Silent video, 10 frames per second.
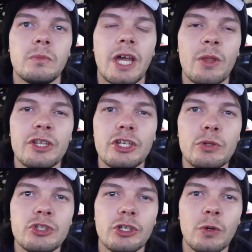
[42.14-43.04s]
Now then
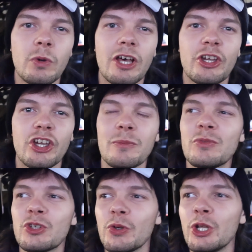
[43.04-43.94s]
YouTube,
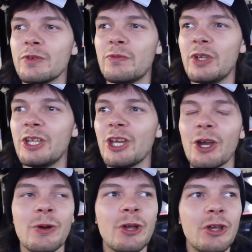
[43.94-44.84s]
welcome to another
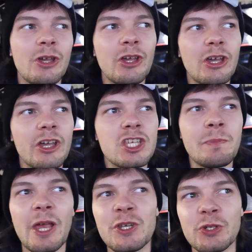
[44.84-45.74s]
video. A
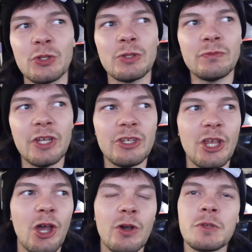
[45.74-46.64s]
special
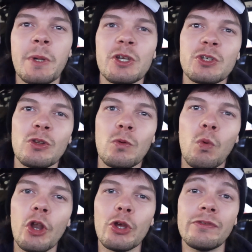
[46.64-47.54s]
video, a special
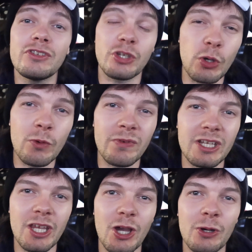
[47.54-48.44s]
one of two
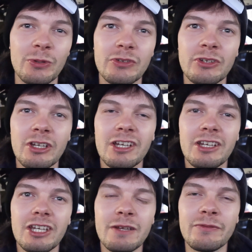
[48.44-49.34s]
videos
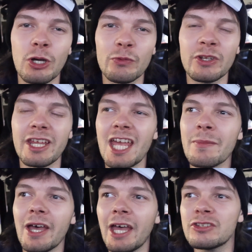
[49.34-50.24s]
involving
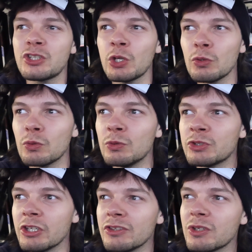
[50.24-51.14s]

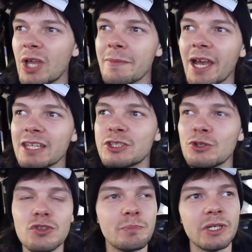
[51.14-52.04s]
MR2s, and
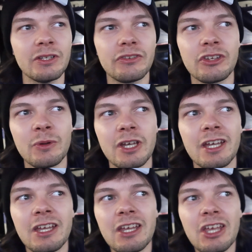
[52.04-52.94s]
MR2s built to
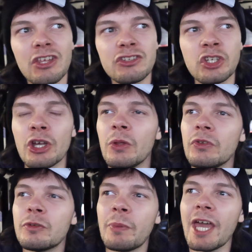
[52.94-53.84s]
a
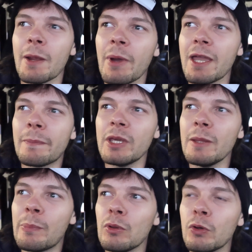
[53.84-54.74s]
certain spec by
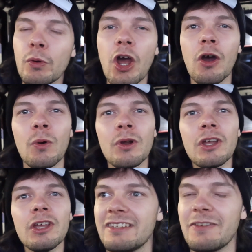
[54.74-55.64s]
people who know
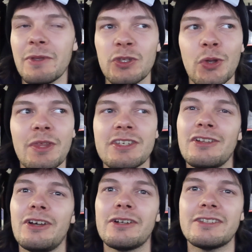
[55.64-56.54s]
they've been doing
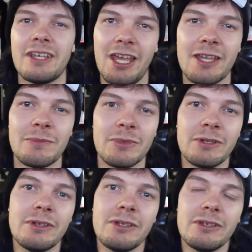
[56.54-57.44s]
this a long
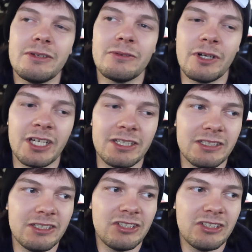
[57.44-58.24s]
time, right?